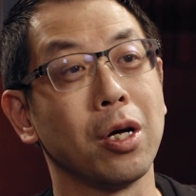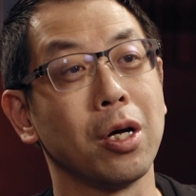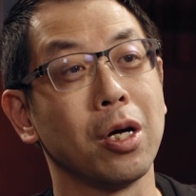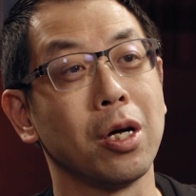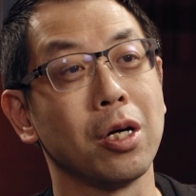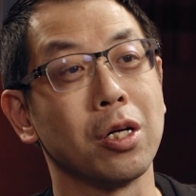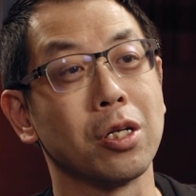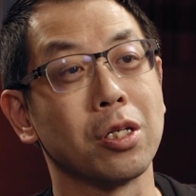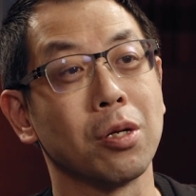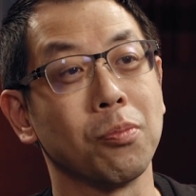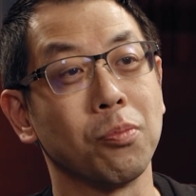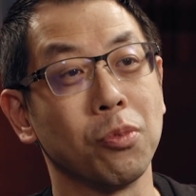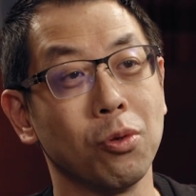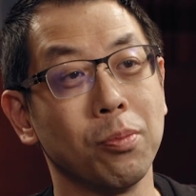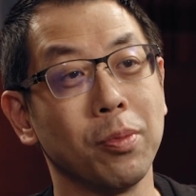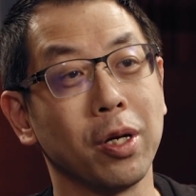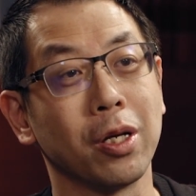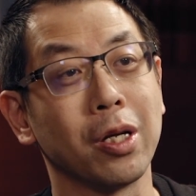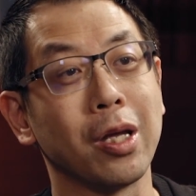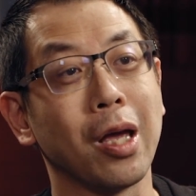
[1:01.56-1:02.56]
has a
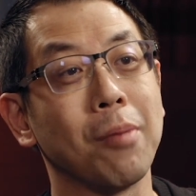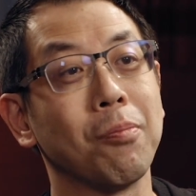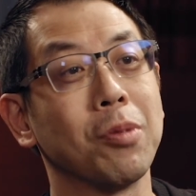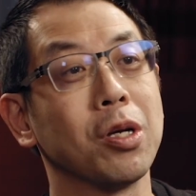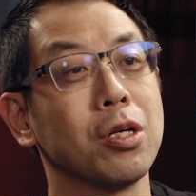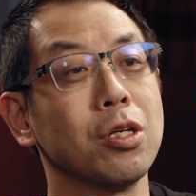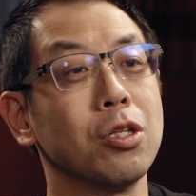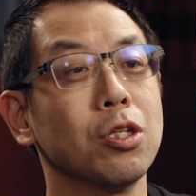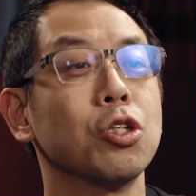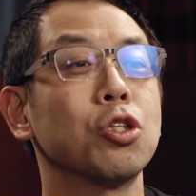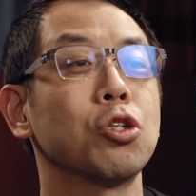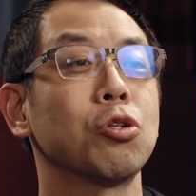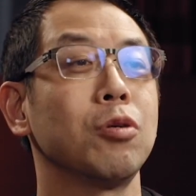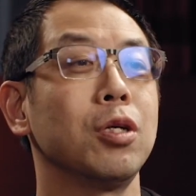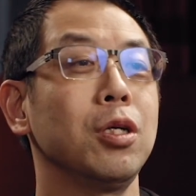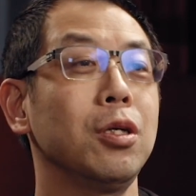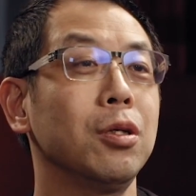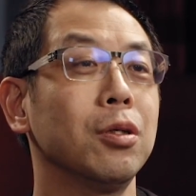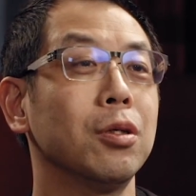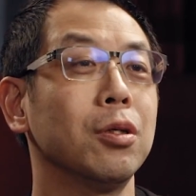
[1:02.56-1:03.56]
booming gaming
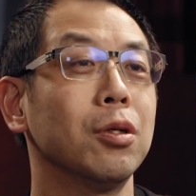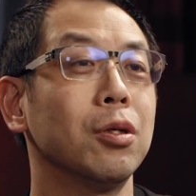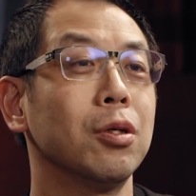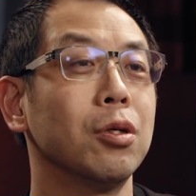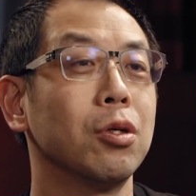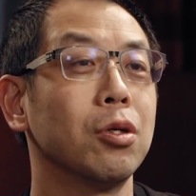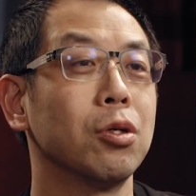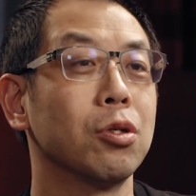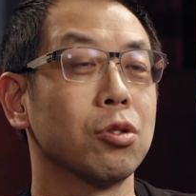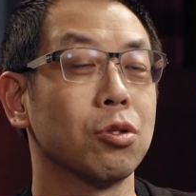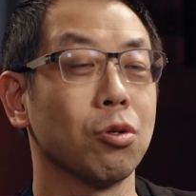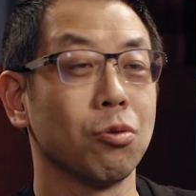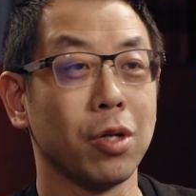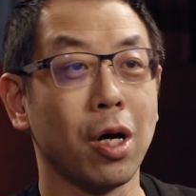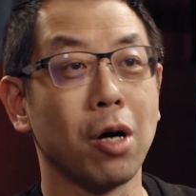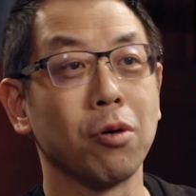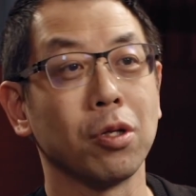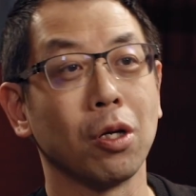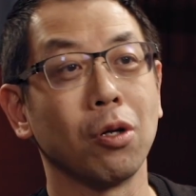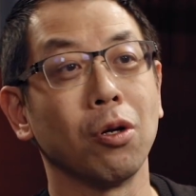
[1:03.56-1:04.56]
industry. So
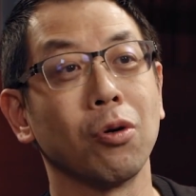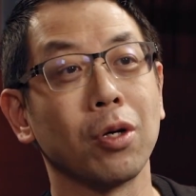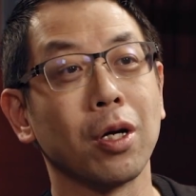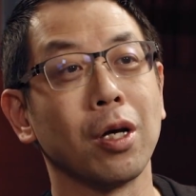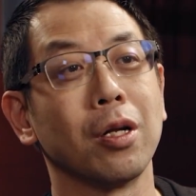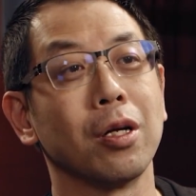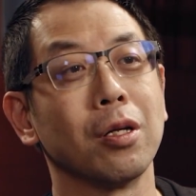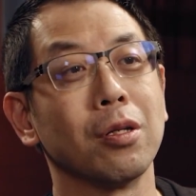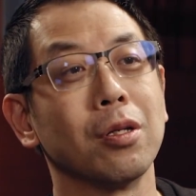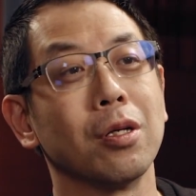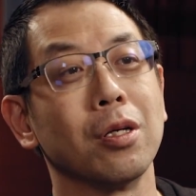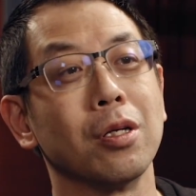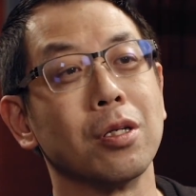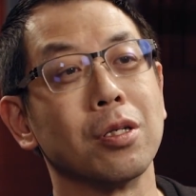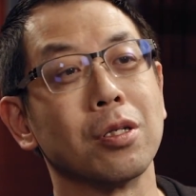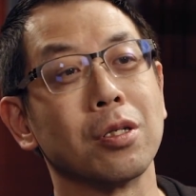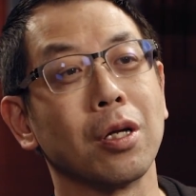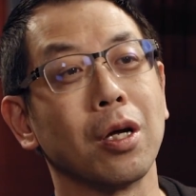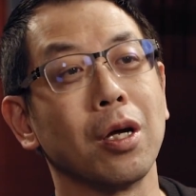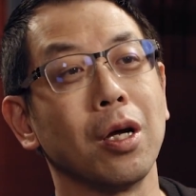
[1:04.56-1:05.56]
now they look at it
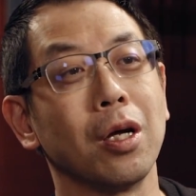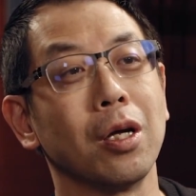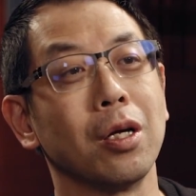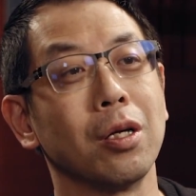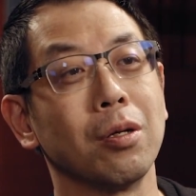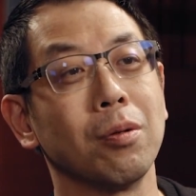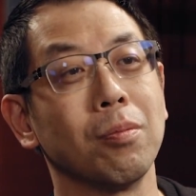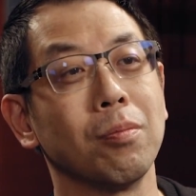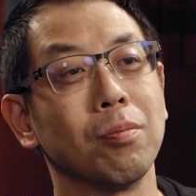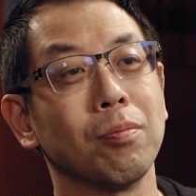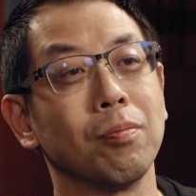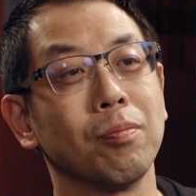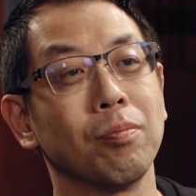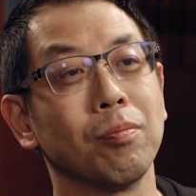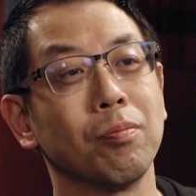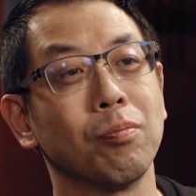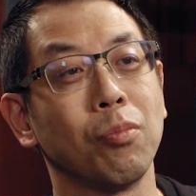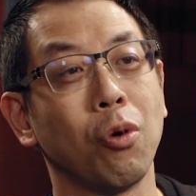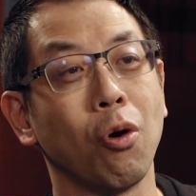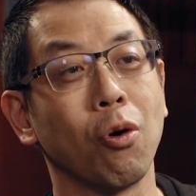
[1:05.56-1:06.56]
as
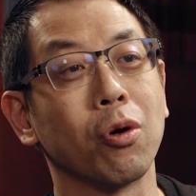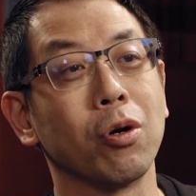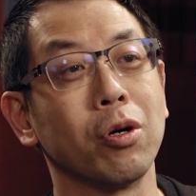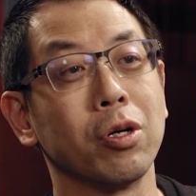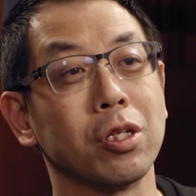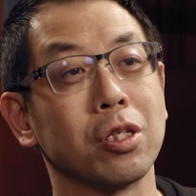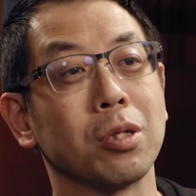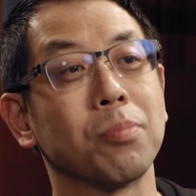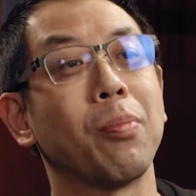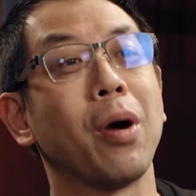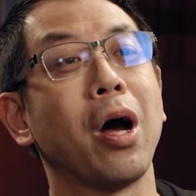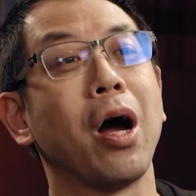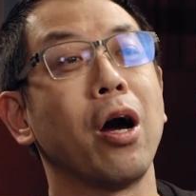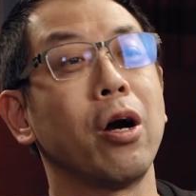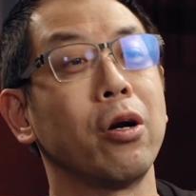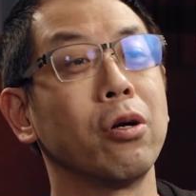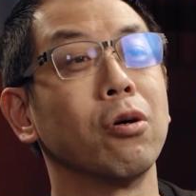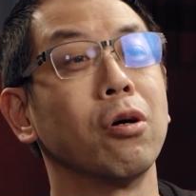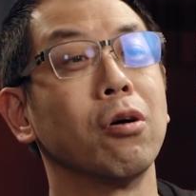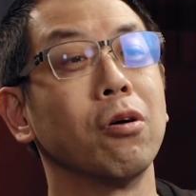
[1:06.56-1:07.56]
poker is part